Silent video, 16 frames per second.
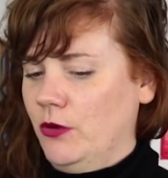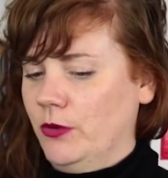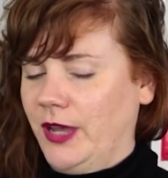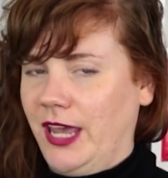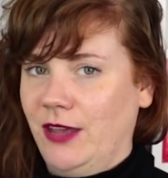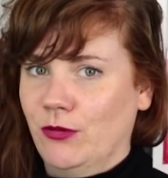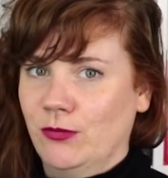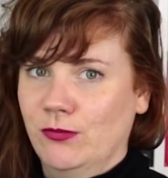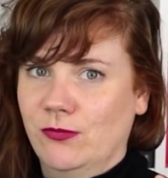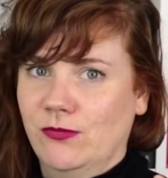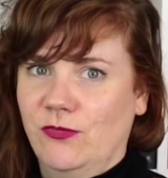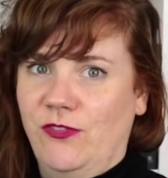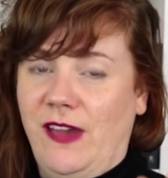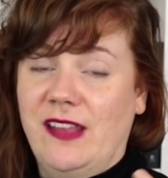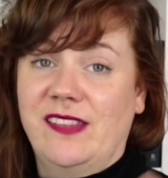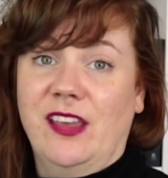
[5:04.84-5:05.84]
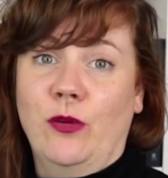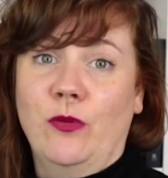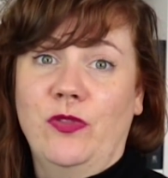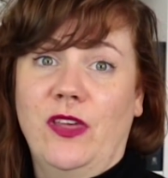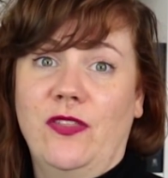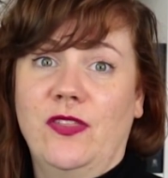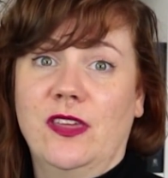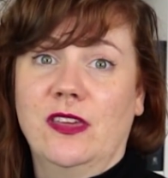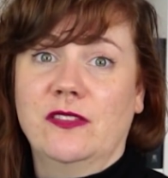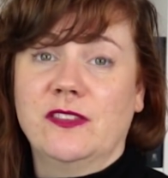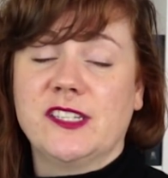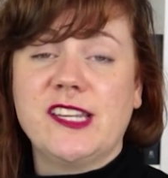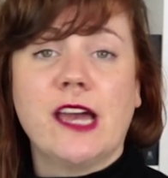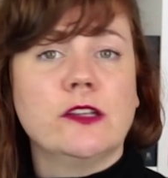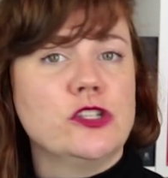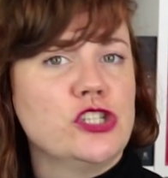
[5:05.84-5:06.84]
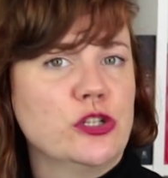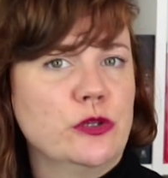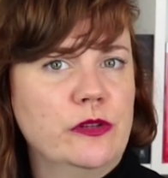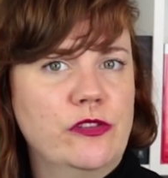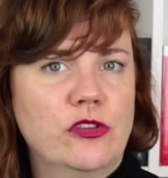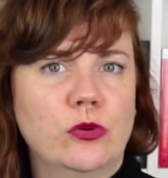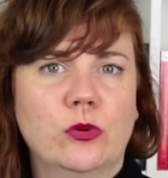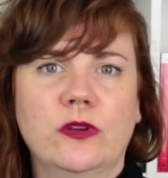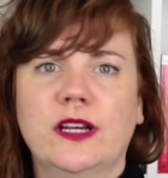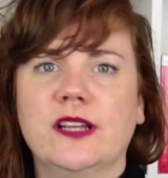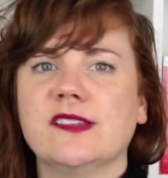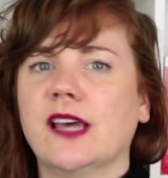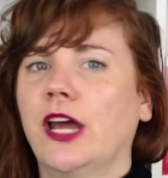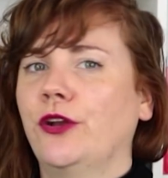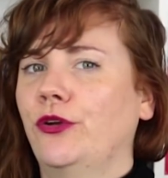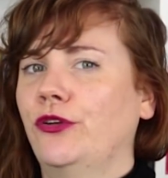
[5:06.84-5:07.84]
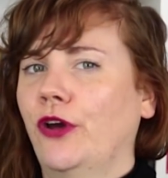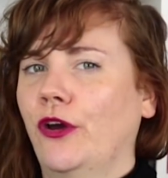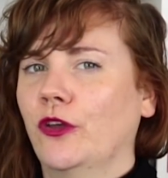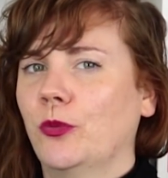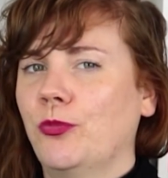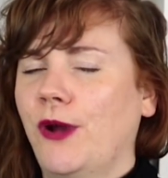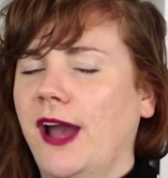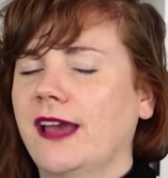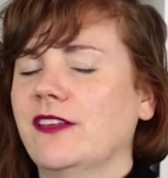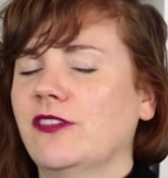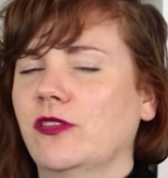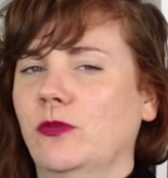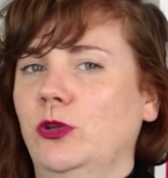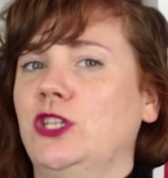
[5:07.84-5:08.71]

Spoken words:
OK finds out that the talent show at school has $100 prize,